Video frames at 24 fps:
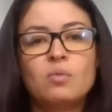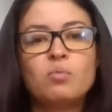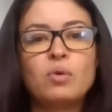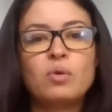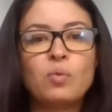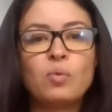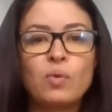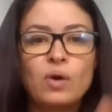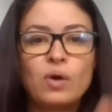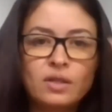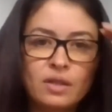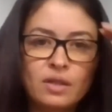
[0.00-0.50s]
But
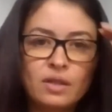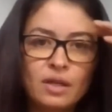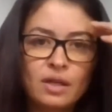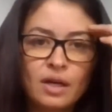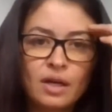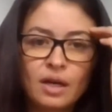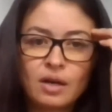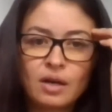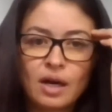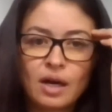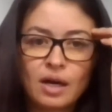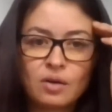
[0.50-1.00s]
one thing
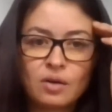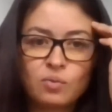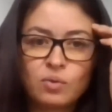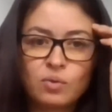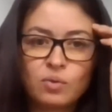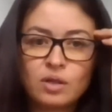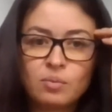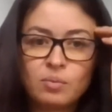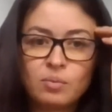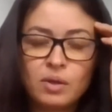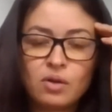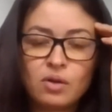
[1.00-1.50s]
I kind of
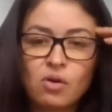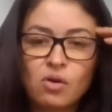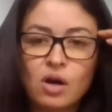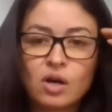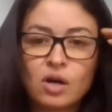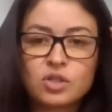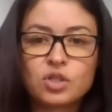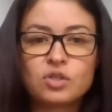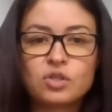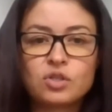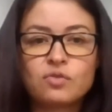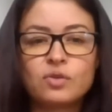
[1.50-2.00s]
want to be
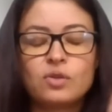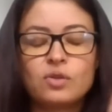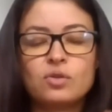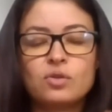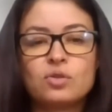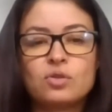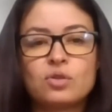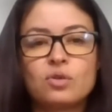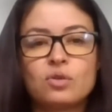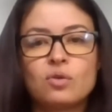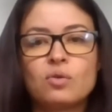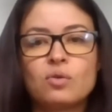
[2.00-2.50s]
cautious for you
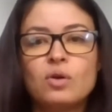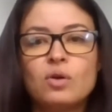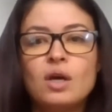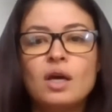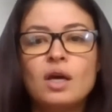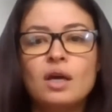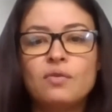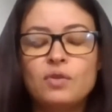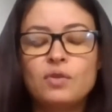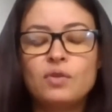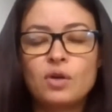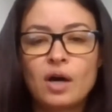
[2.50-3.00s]
too.
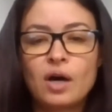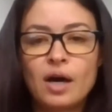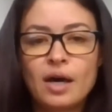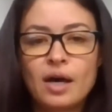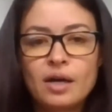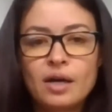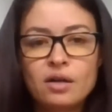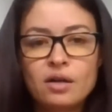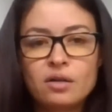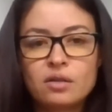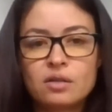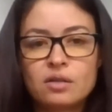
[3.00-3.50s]
If you
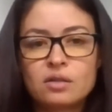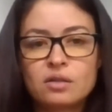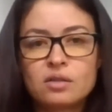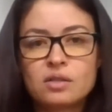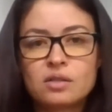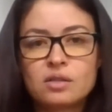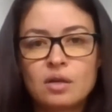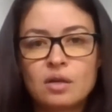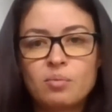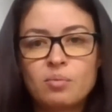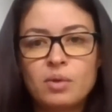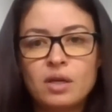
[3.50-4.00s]
hire
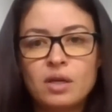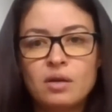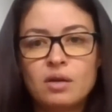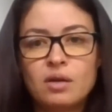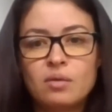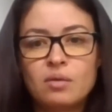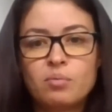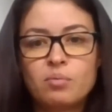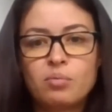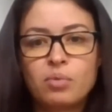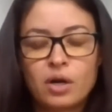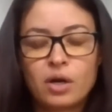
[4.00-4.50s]

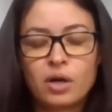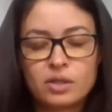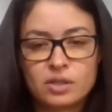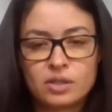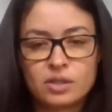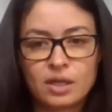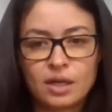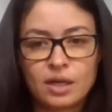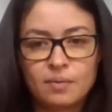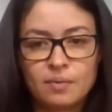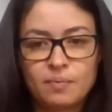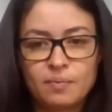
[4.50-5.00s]
somebody
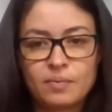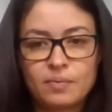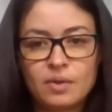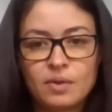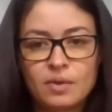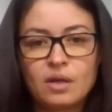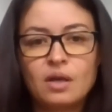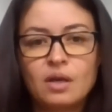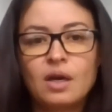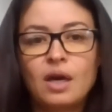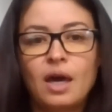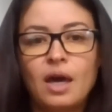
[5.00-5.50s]
part-time,
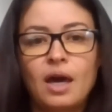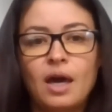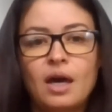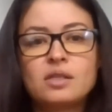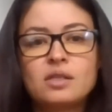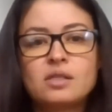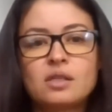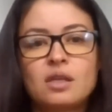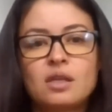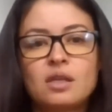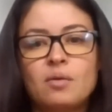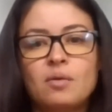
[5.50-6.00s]

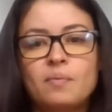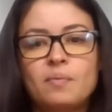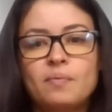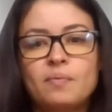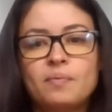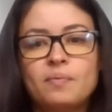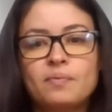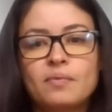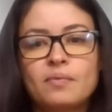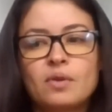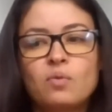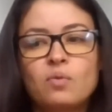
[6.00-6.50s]
ask
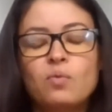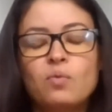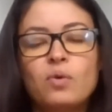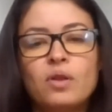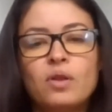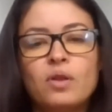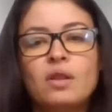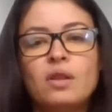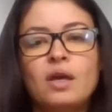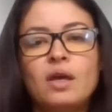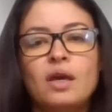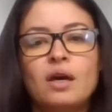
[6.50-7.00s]
them
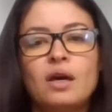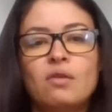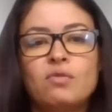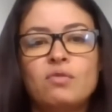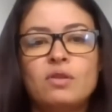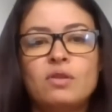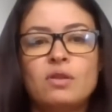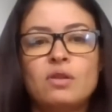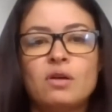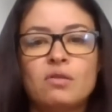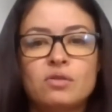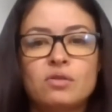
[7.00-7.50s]
whether they have
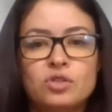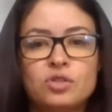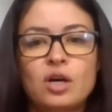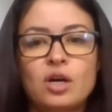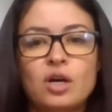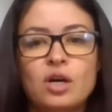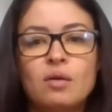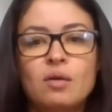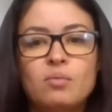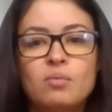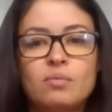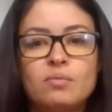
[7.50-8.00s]
another
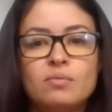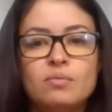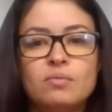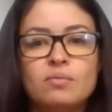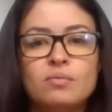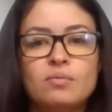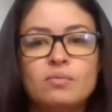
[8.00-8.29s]
job.